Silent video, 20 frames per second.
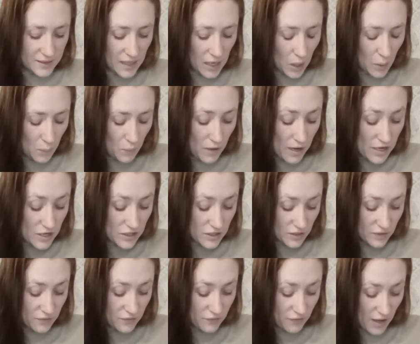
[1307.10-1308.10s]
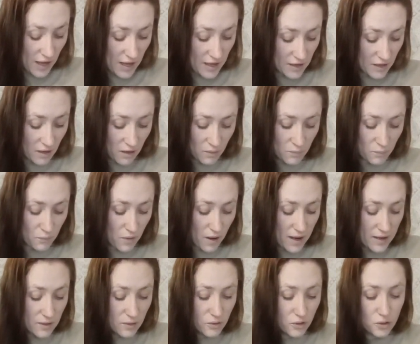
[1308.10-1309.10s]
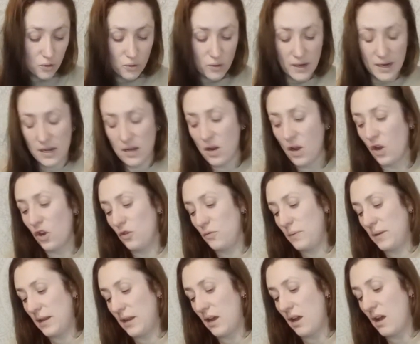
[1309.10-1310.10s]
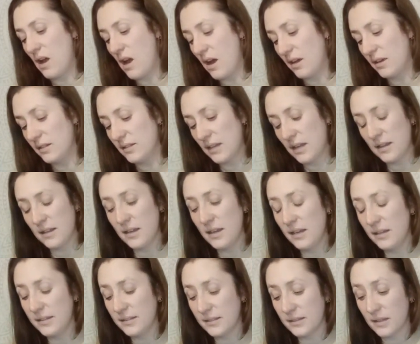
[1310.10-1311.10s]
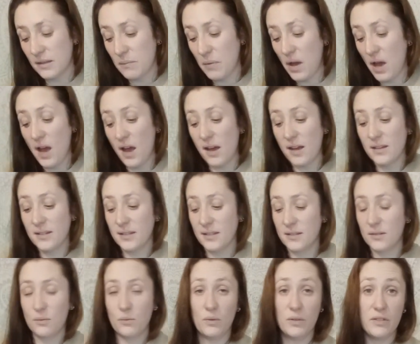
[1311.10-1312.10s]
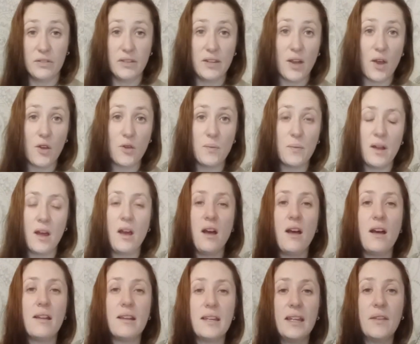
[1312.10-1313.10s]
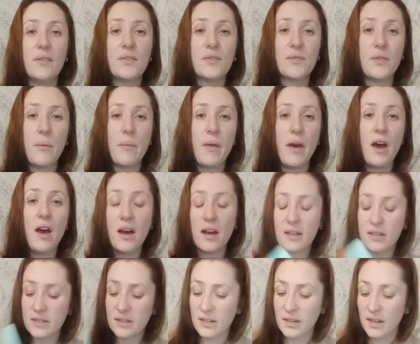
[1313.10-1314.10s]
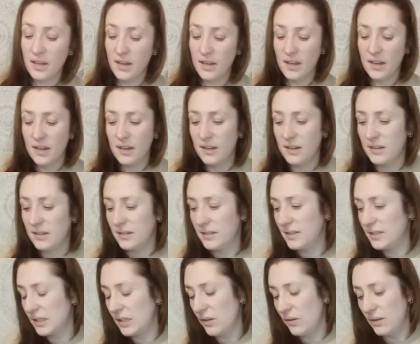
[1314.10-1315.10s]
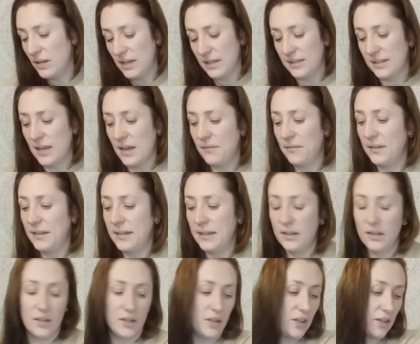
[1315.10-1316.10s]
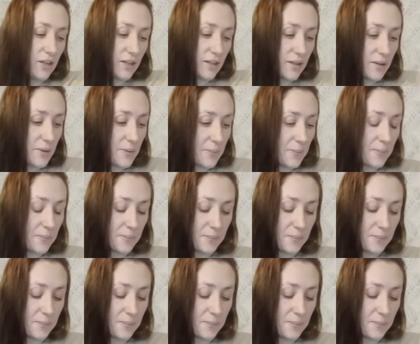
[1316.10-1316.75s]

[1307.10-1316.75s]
Celebration, fun, unbridled joy, and open heart. And this past was the open heart, gifts from the heart. So let's have a little look.